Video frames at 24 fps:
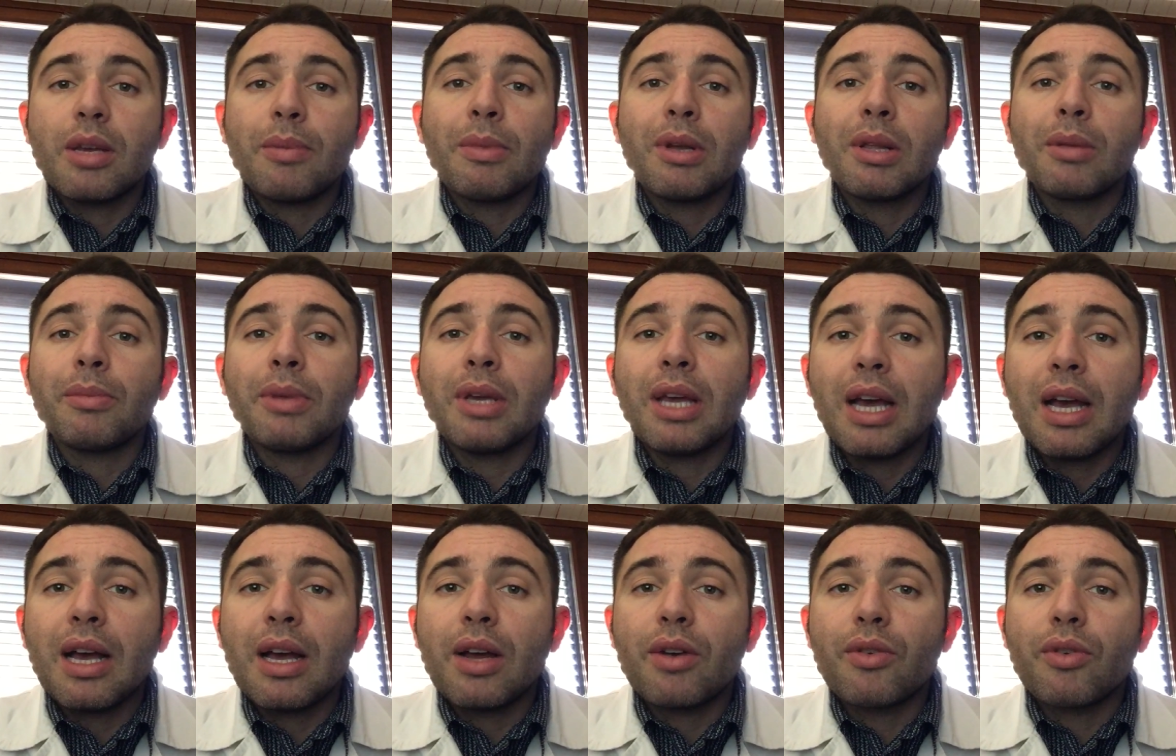email me
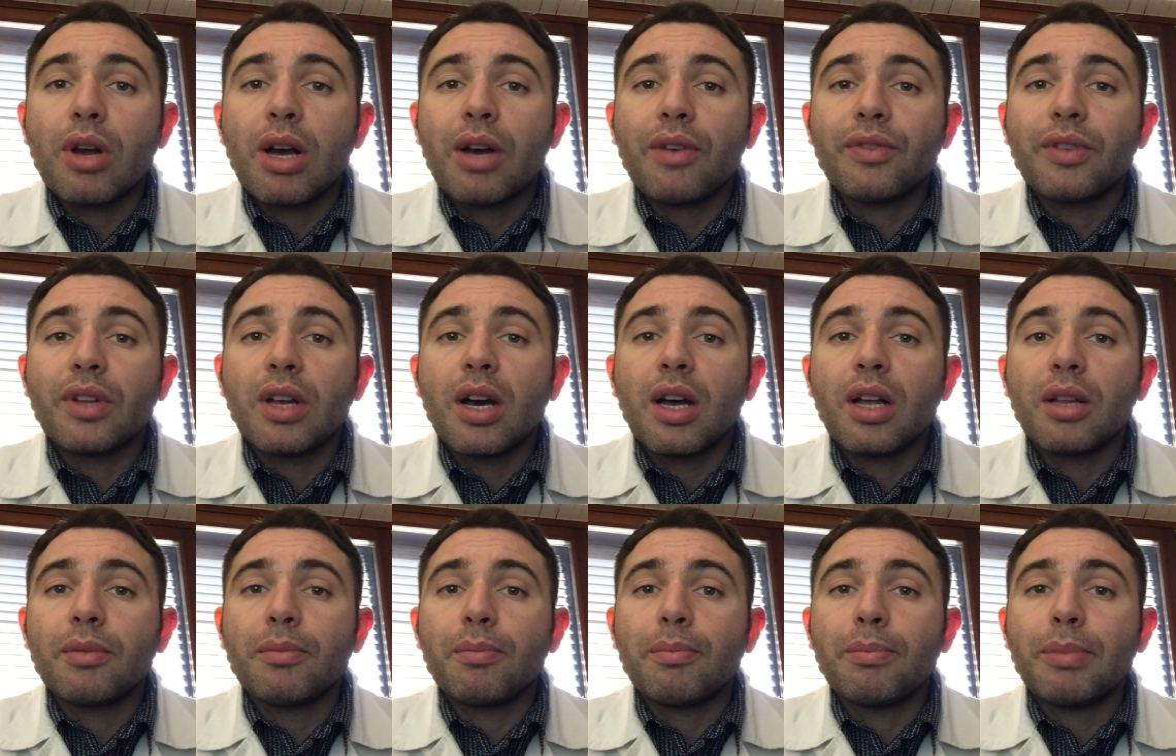at
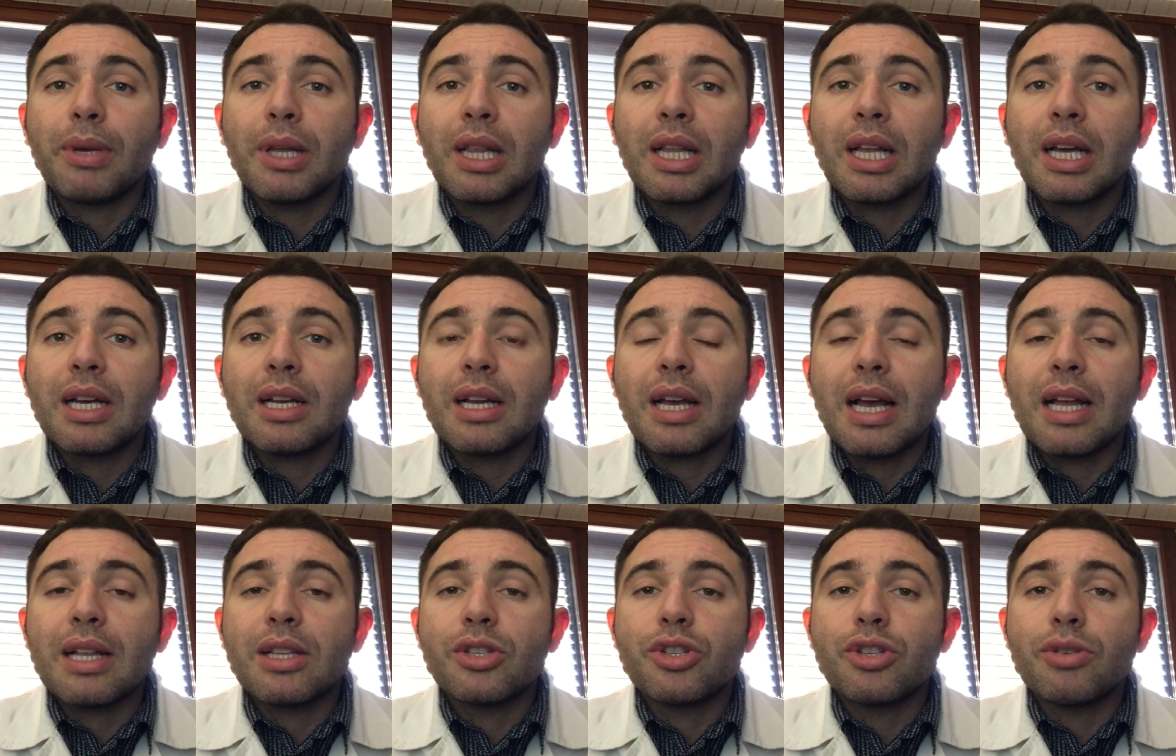
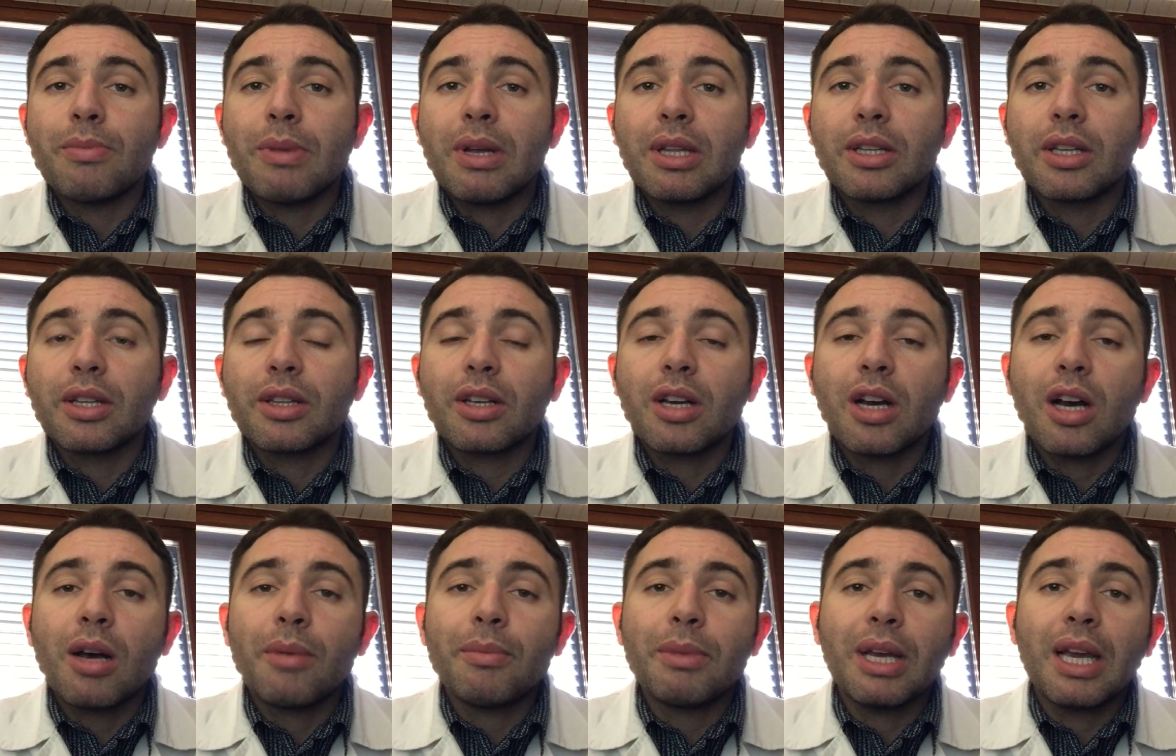
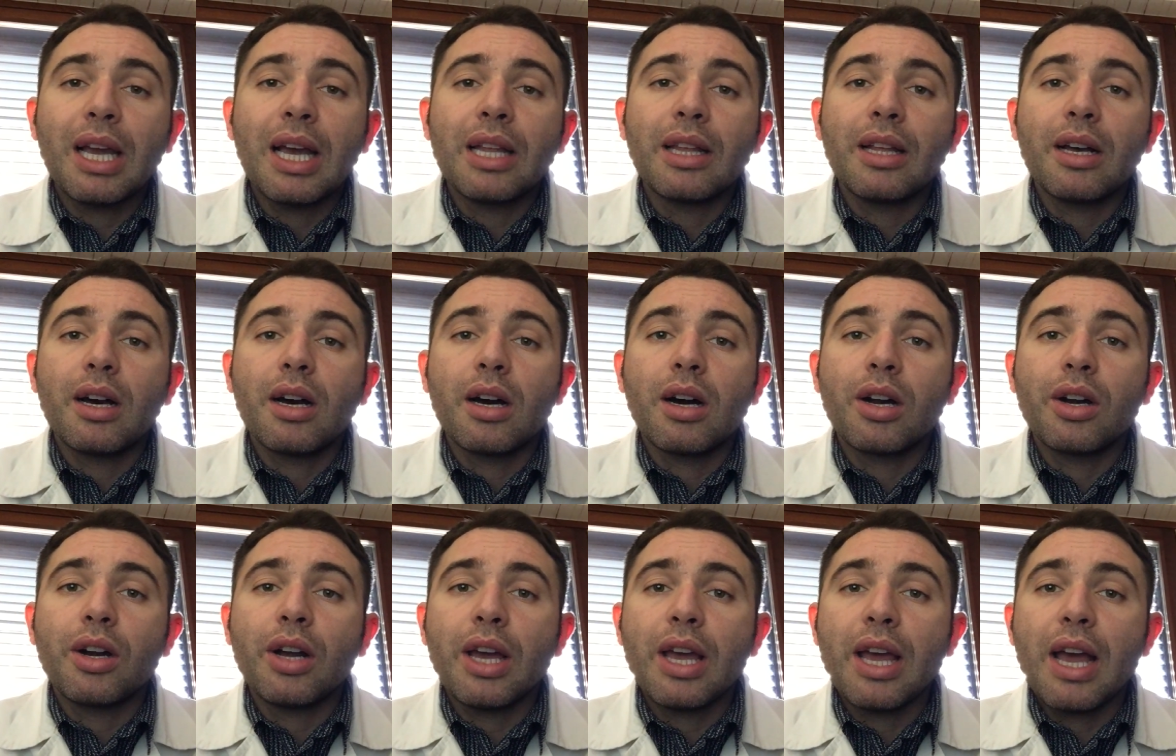raf.pilla@gmail.com. Again,
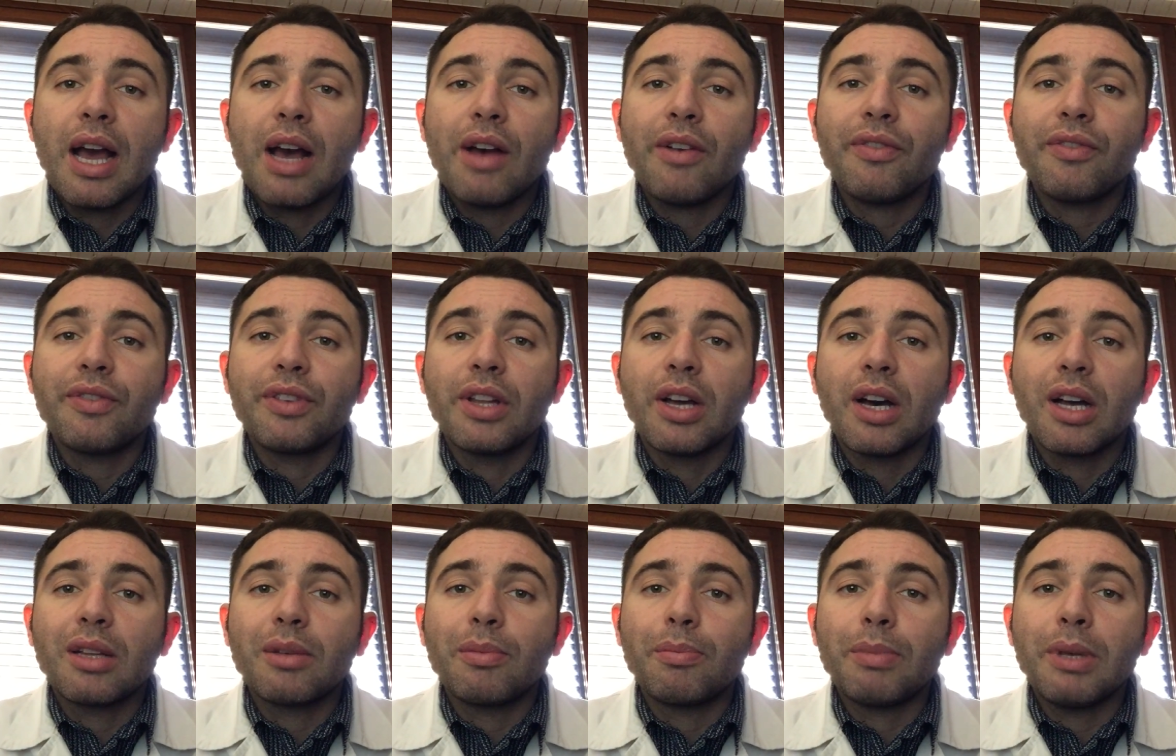
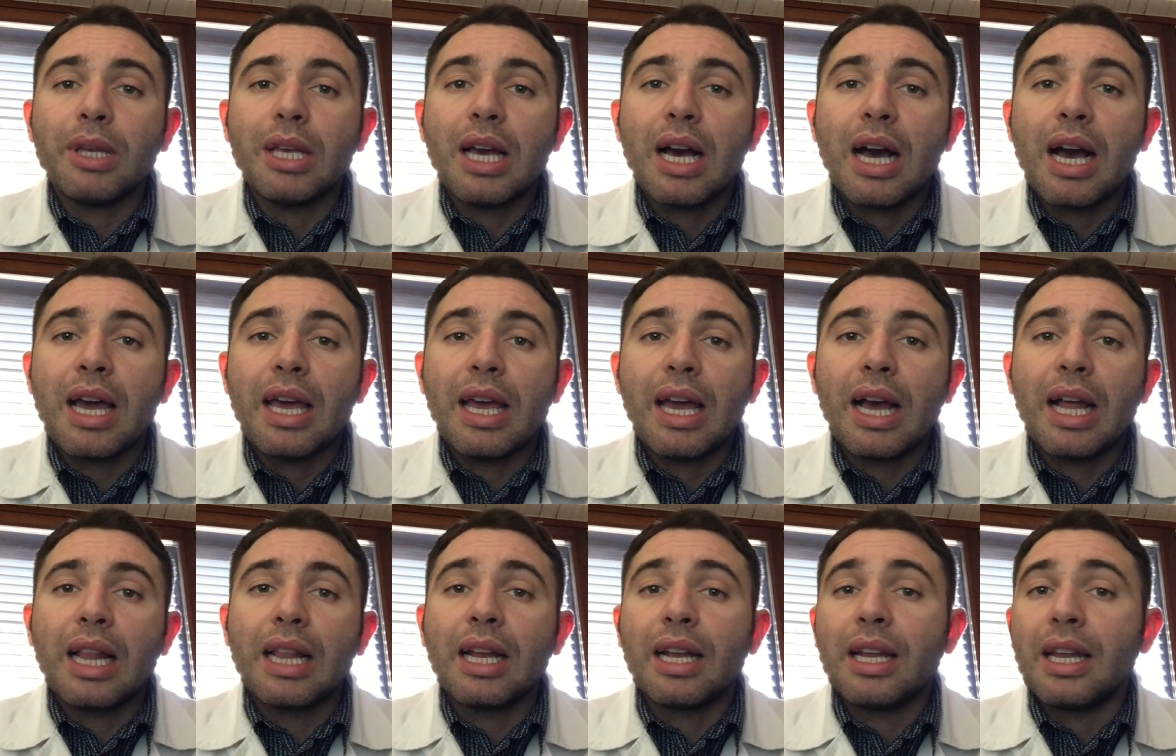
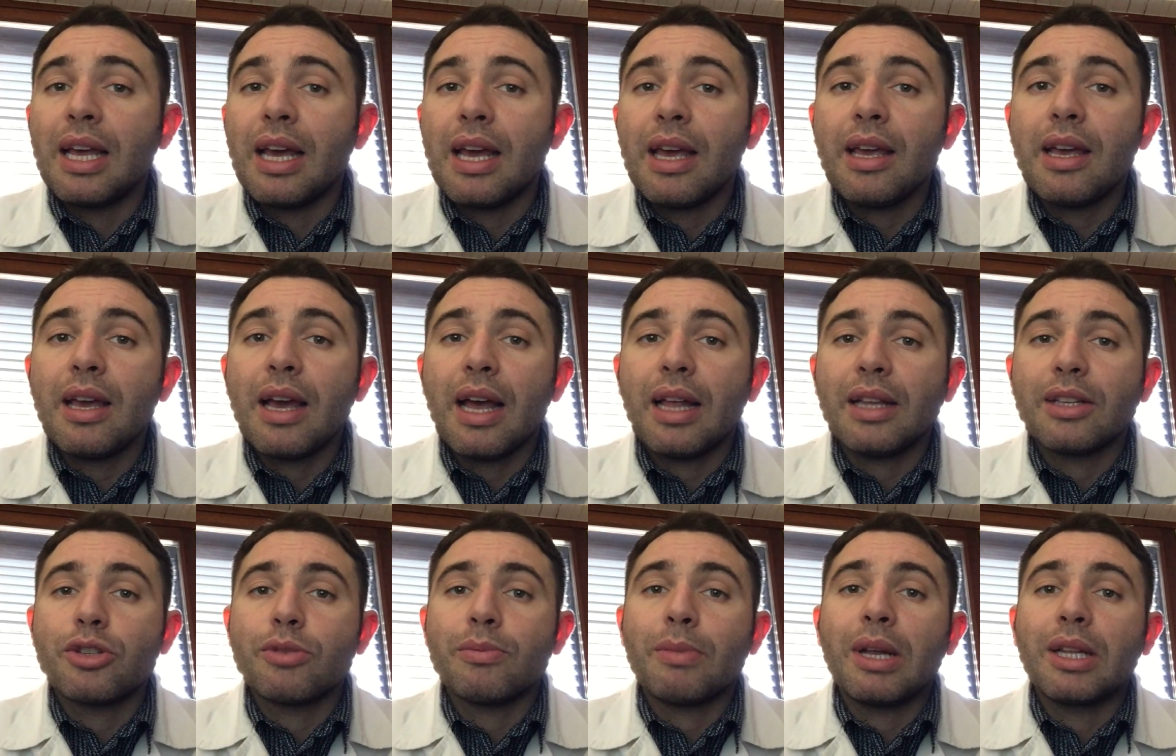
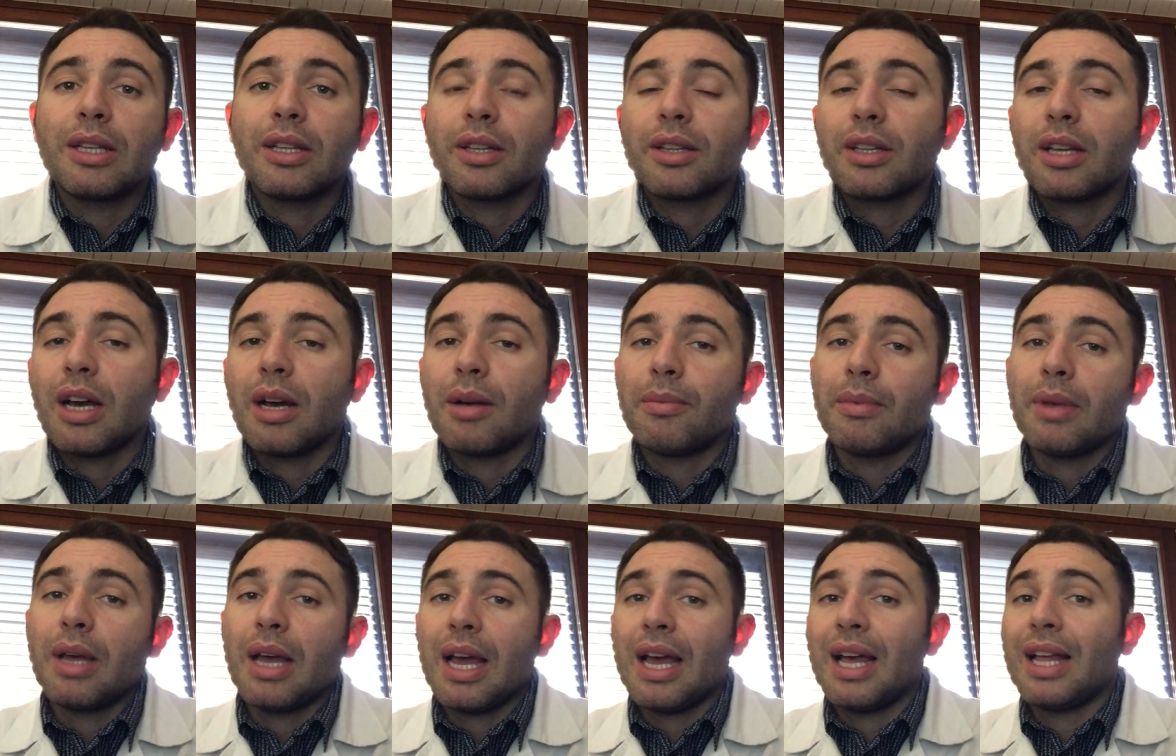raf.pilla@gmail.com.
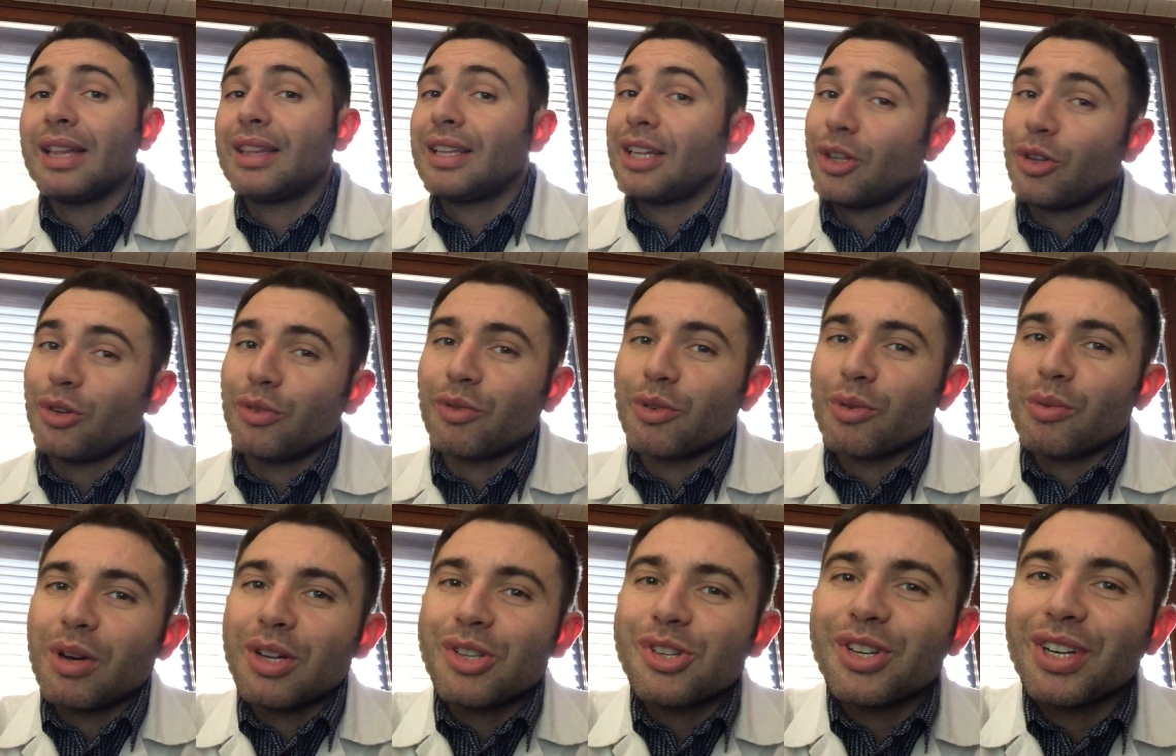And thank you
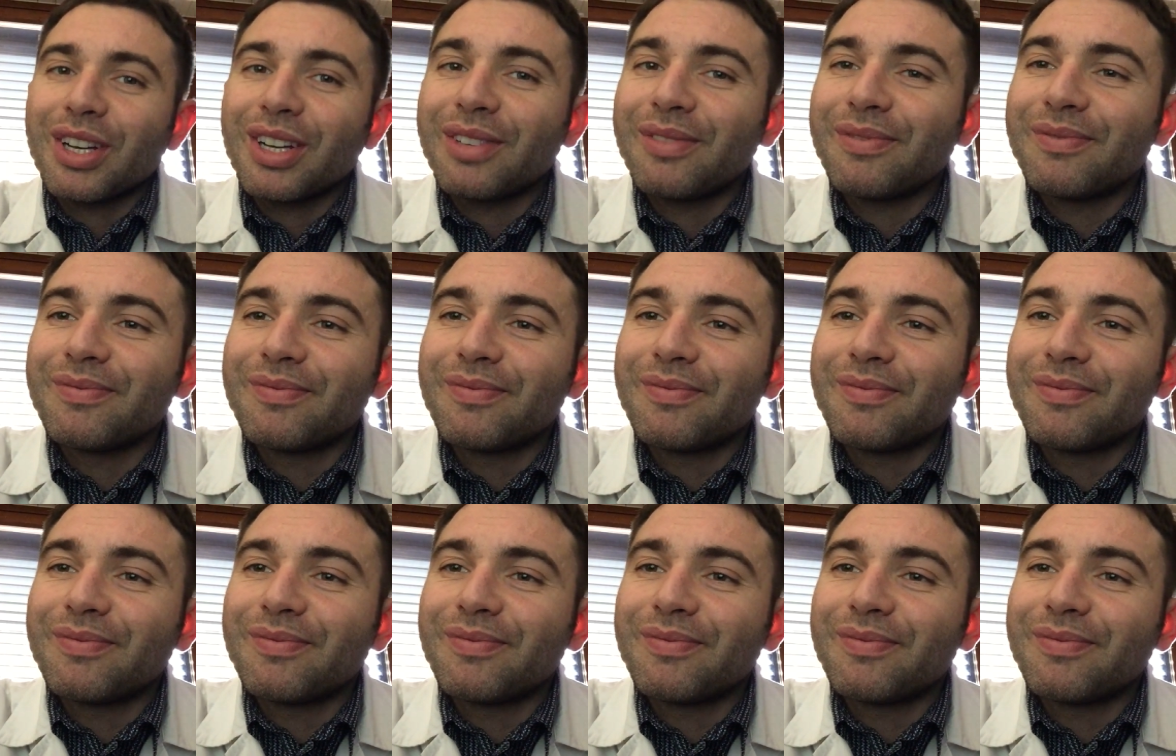for watching.